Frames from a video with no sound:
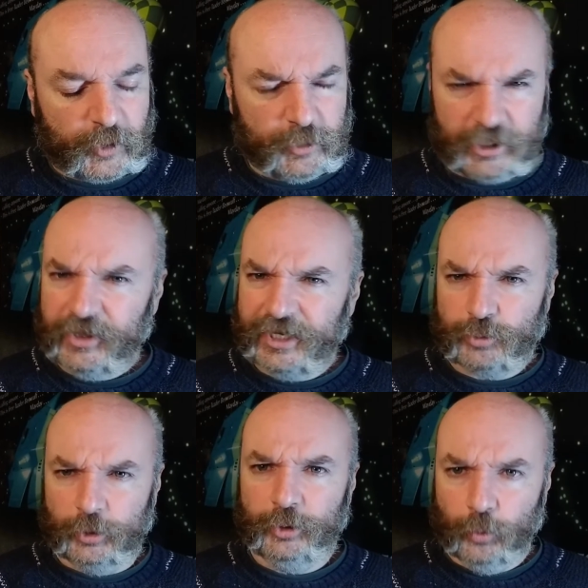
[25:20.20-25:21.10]
which I think is
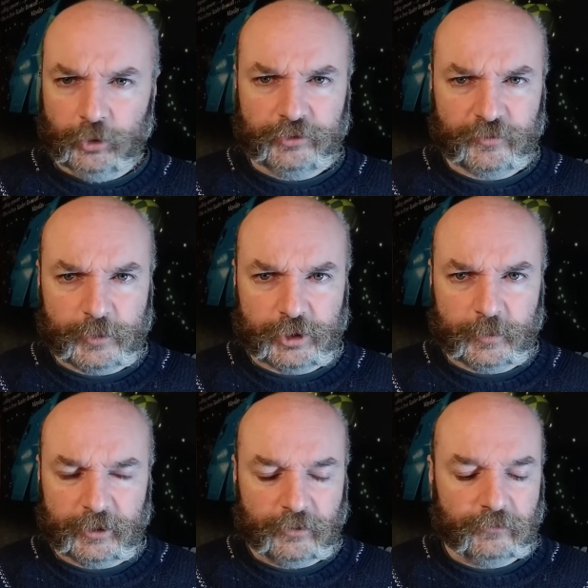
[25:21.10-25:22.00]
what you want from a
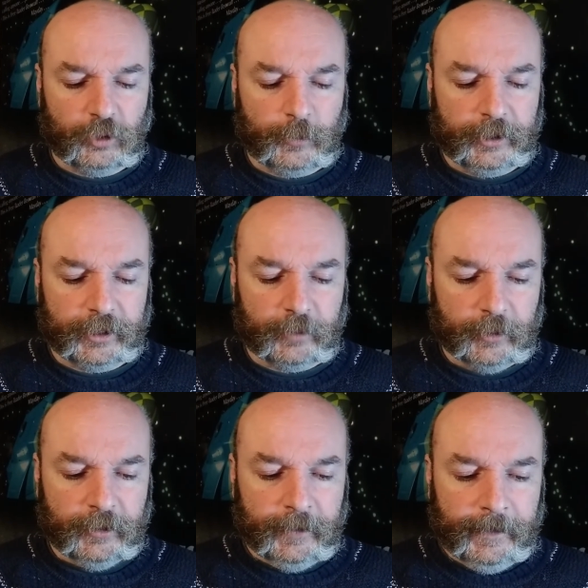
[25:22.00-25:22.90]
superhero role-playing game.
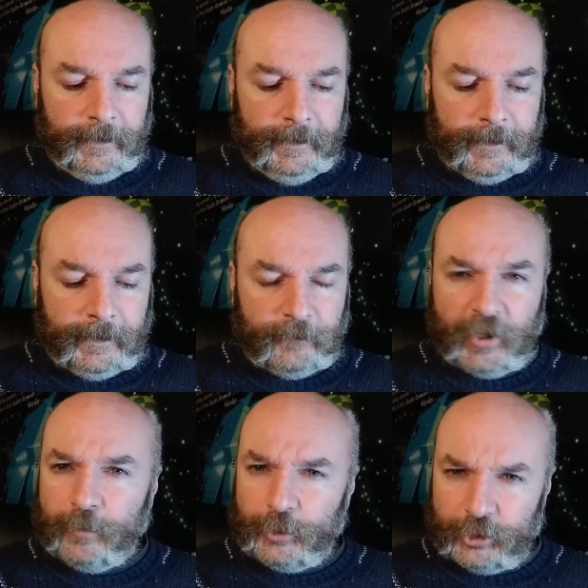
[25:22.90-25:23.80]

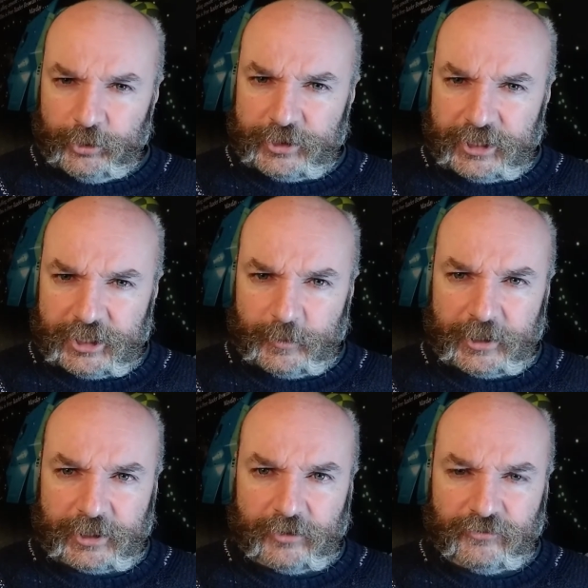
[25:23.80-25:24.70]
But a good system in
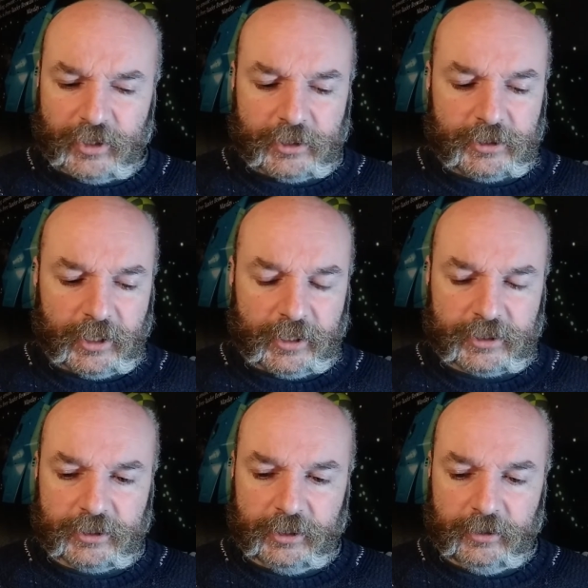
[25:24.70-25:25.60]
its own right. And
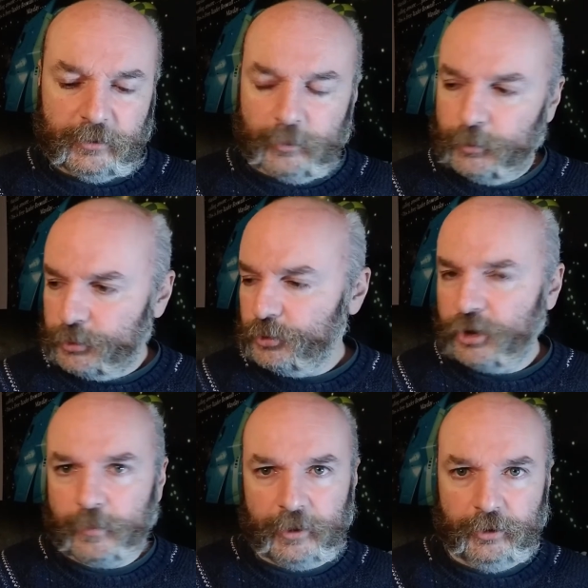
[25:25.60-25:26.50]
actually, we were
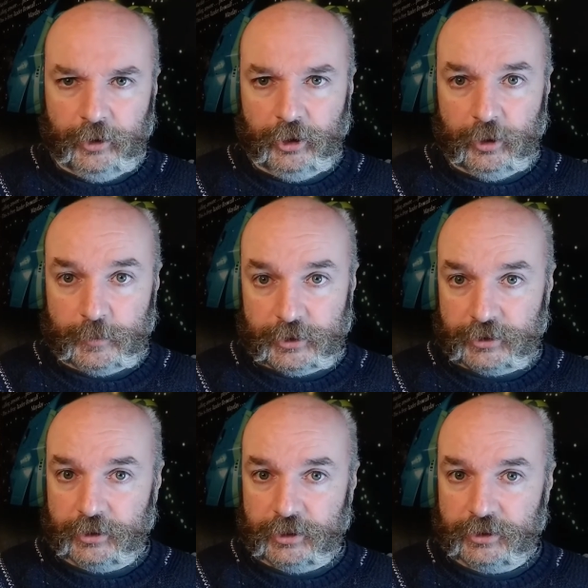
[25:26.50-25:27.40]
talking about GURPS
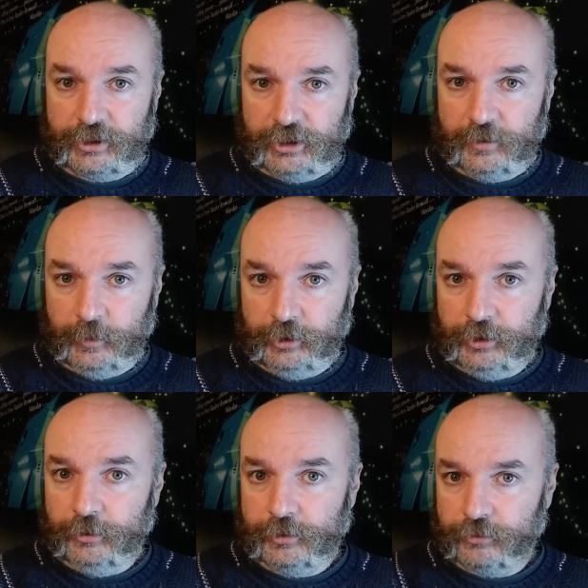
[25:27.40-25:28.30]
as a system you could
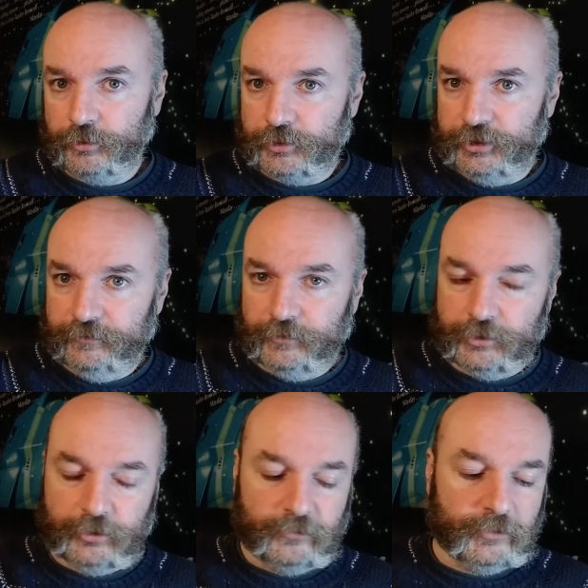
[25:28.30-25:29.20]
use across different
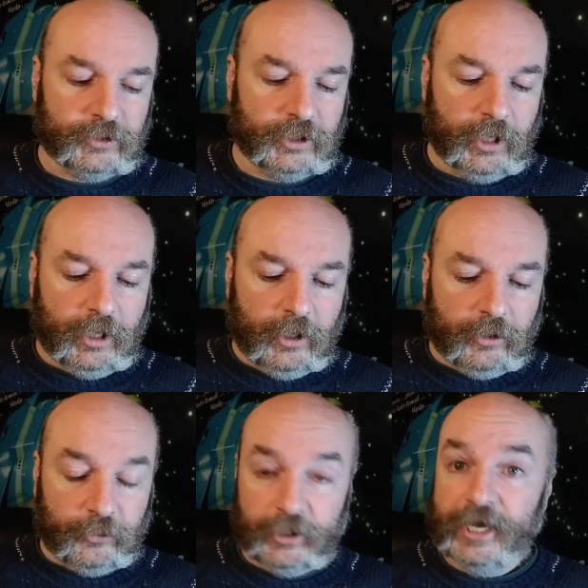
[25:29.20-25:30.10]
genres.
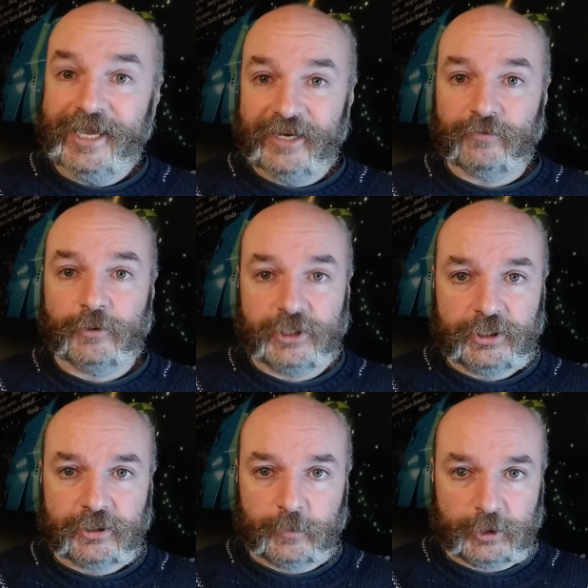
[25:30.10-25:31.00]
The hero
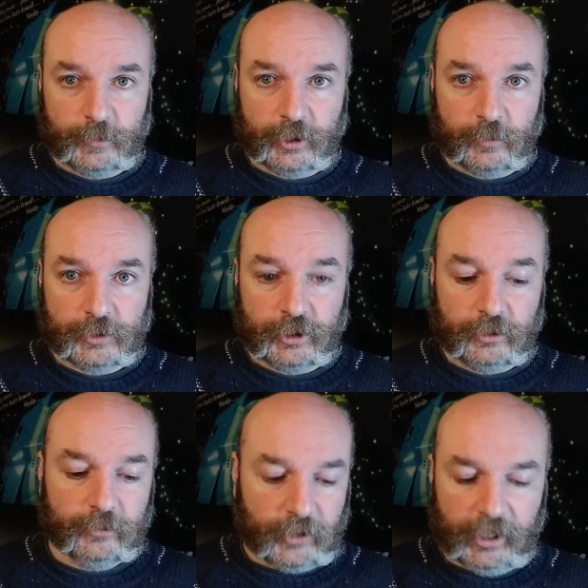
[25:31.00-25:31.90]
system, as it becomes
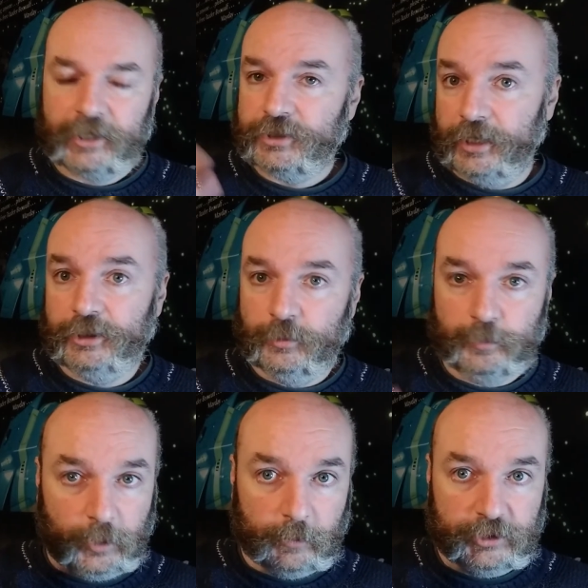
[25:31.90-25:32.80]
known, they actually end
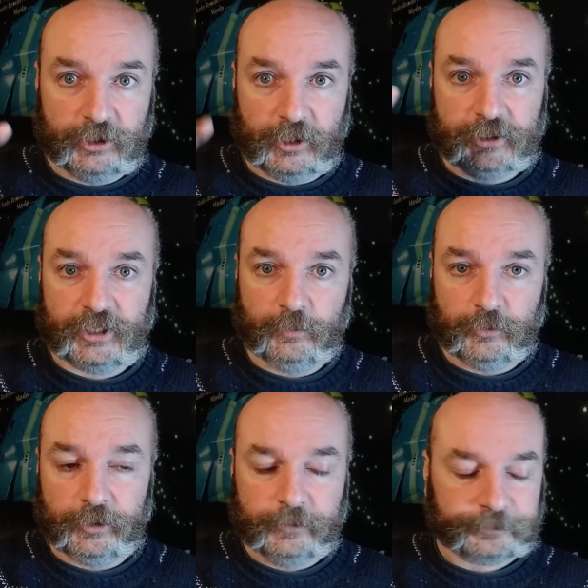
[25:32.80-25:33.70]
up publishing that
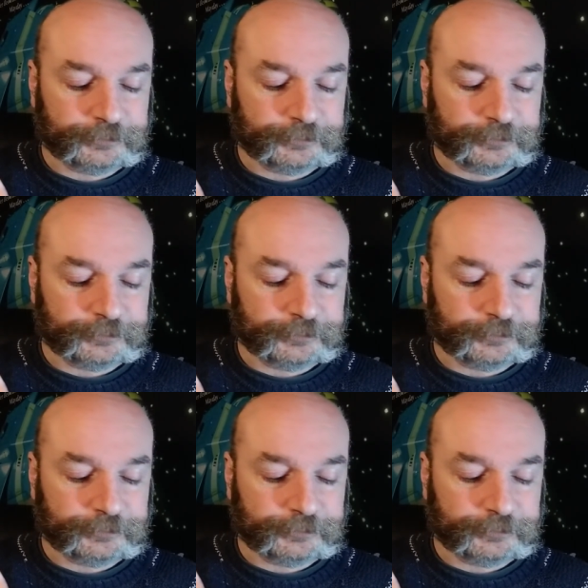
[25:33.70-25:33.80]
separately